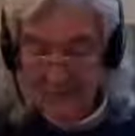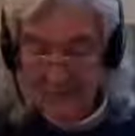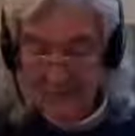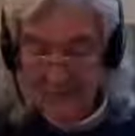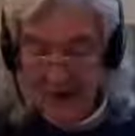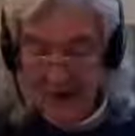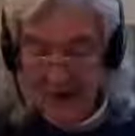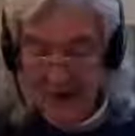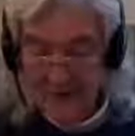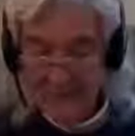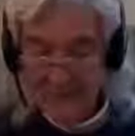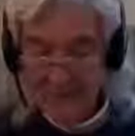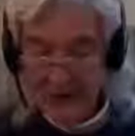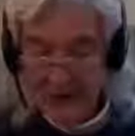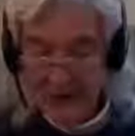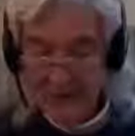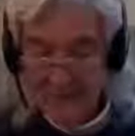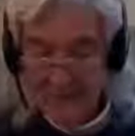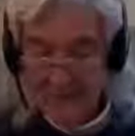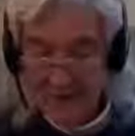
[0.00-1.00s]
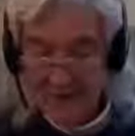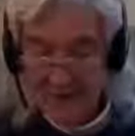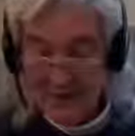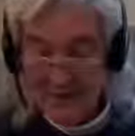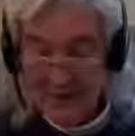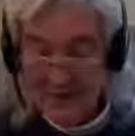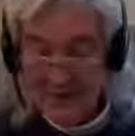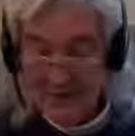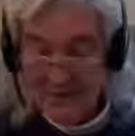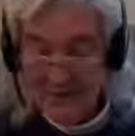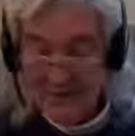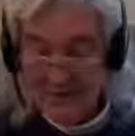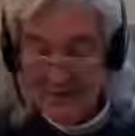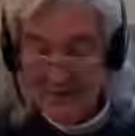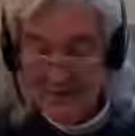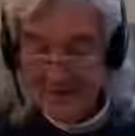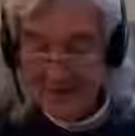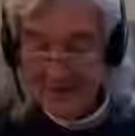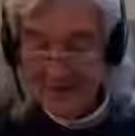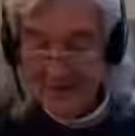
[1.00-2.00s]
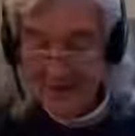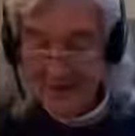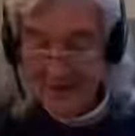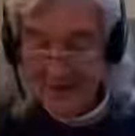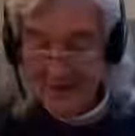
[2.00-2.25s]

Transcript: divine Father-Mother consciousness,